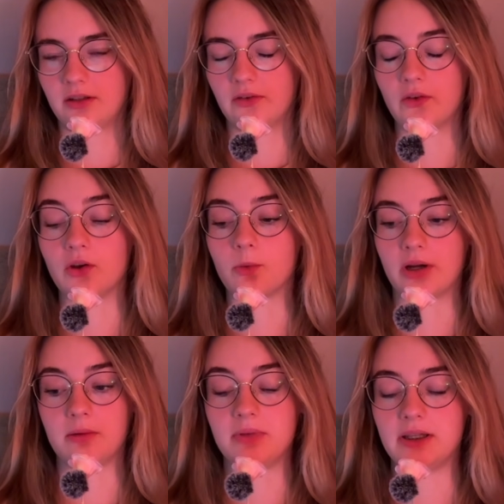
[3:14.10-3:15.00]
if you know what
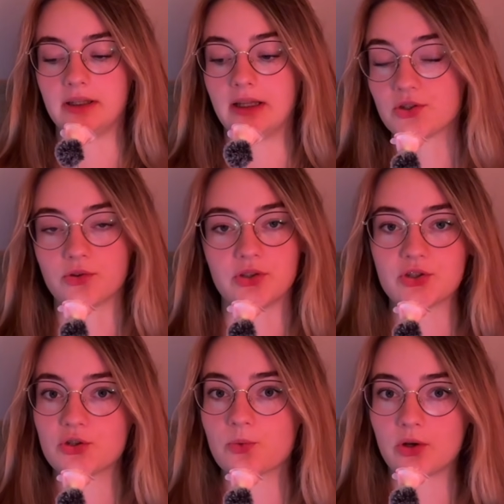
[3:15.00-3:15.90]
I mean. So this
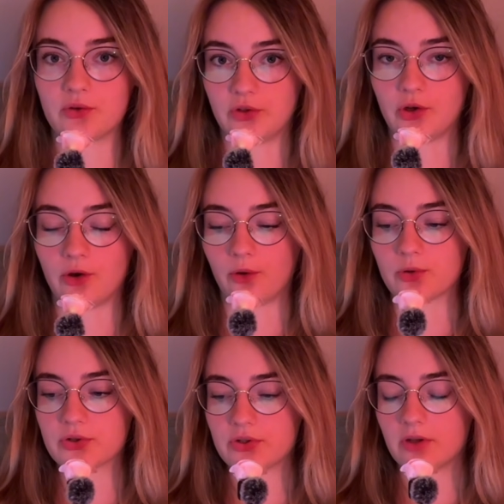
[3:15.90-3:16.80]
is one of the
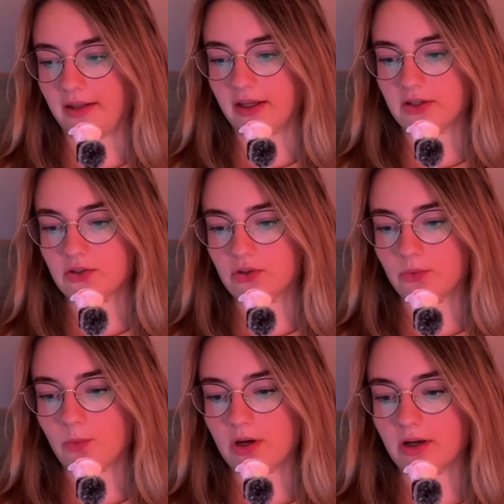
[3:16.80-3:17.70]
goals. Next
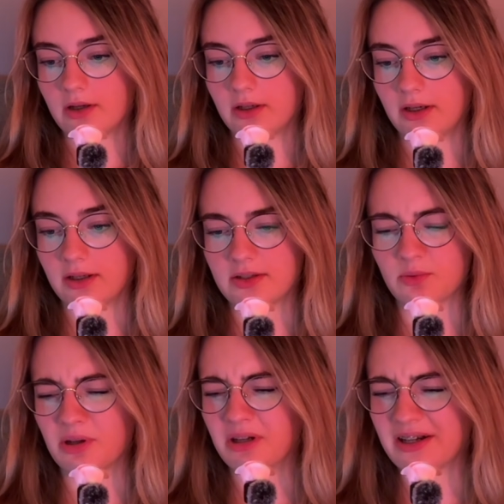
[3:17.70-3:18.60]
one is,
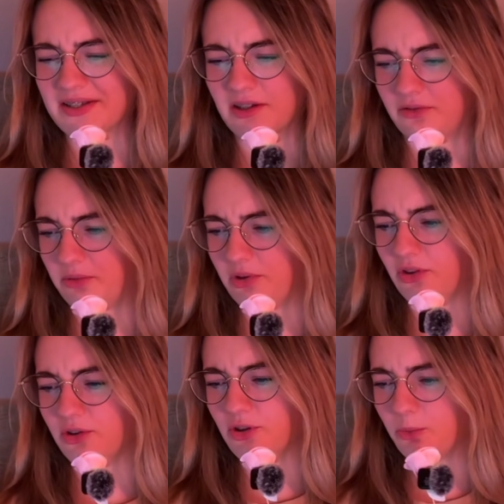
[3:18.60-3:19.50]
why did I start from the
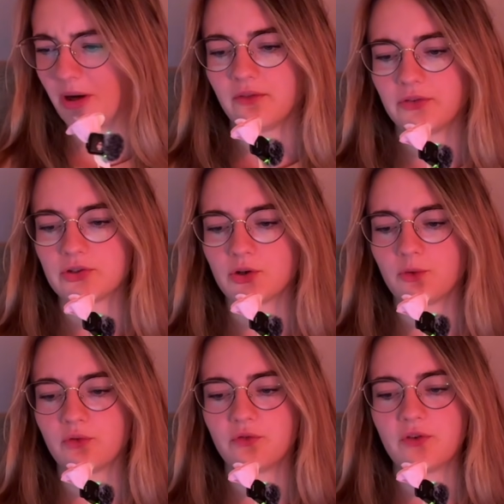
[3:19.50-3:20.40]
third one?
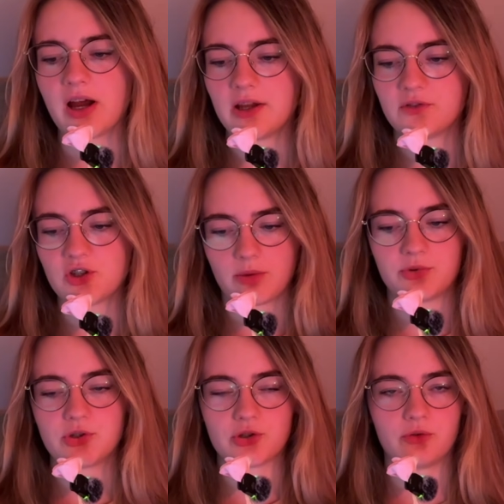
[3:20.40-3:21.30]
So 5
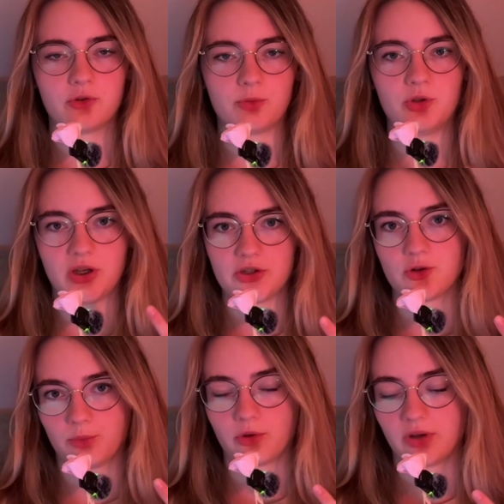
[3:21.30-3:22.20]
chapters of
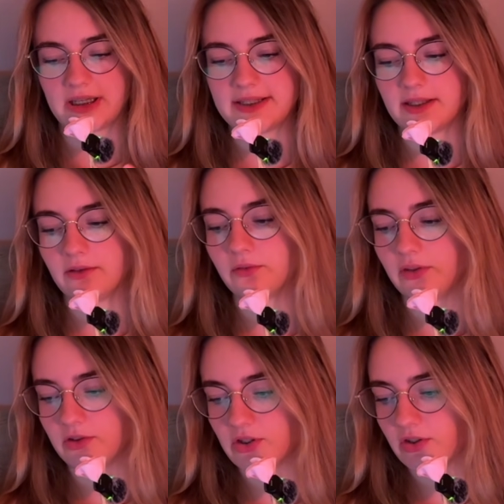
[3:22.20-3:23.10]
communication progressive.
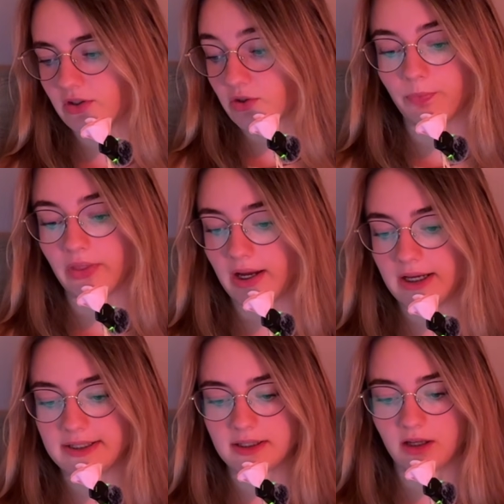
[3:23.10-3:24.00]
There is this
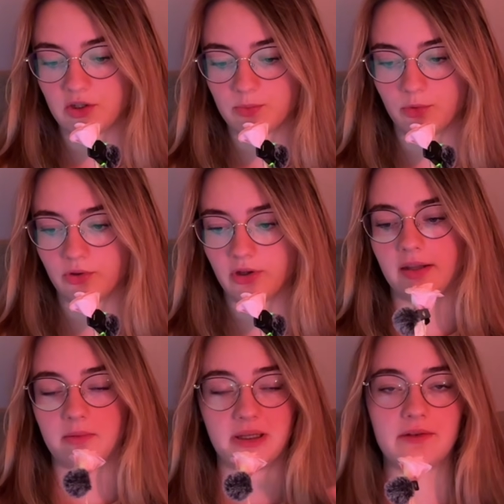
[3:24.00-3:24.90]
nice book
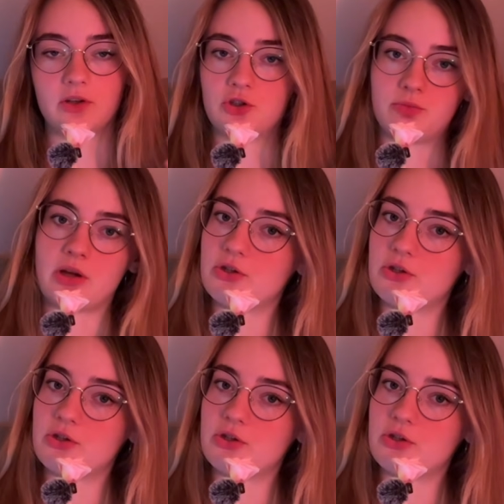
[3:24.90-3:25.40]
that I'm giving to my